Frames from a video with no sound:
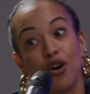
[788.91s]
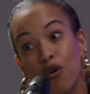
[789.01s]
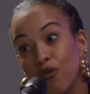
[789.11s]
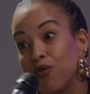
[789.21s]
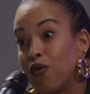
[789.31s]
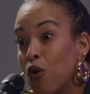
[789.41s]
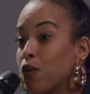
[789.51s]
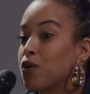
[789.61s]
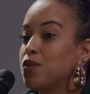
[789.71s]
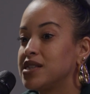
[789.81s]
go
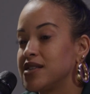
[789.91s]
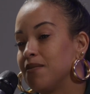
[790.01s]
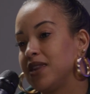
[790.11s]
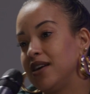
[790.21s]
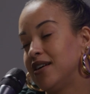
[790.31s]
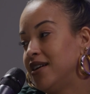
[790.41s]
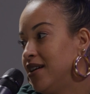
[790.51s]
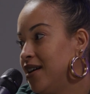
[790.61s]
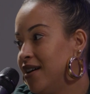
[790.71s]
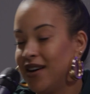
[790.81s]
forward with something.
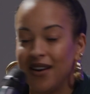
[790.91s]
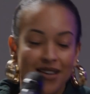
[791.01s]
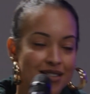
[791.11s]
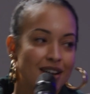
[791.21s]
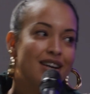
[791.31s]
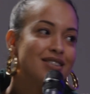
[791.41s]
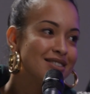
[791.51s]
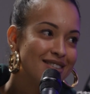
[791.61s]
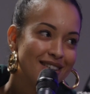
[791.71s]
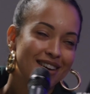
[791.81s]
So
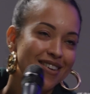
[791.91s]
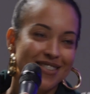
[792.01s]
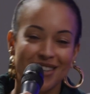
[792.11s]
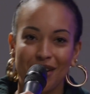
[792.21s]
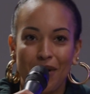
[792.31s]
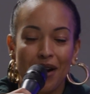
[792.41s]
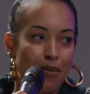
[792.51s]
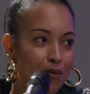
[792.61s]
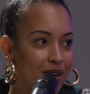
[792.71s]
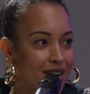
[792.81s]
it's
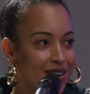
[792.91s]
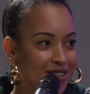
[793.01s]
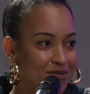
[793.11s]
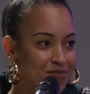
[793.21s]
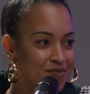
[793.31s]
incredible work. Yeah.